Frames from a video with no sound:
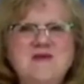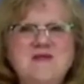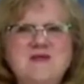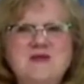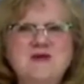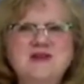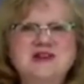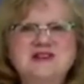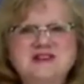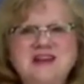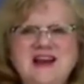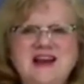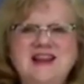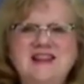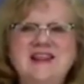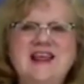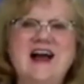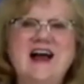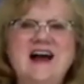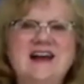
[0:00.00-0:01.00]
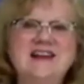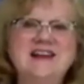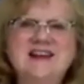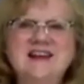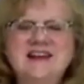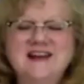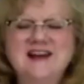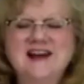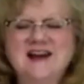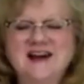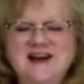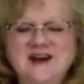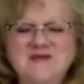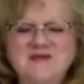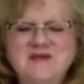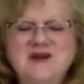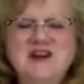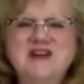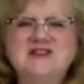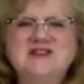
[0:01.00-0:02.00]
appreciate that,
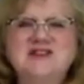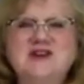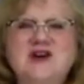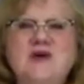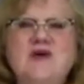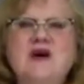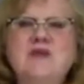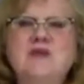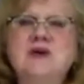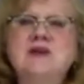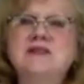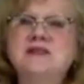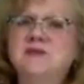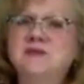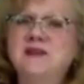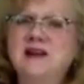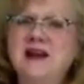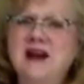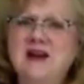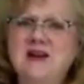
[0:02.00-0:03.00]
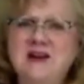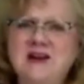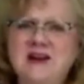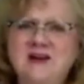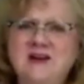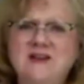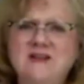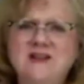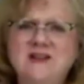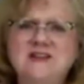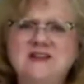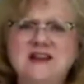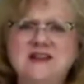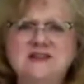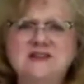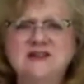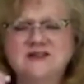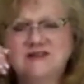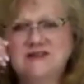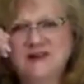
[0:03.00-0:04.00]
because you don't want to put something out here if it
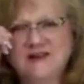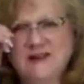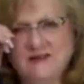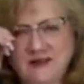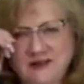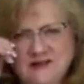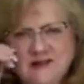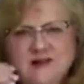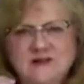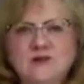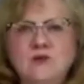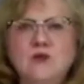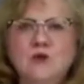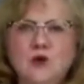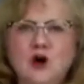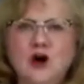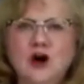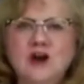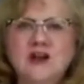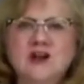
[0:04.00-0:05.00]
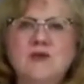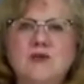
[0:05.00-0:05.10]
doesn't work.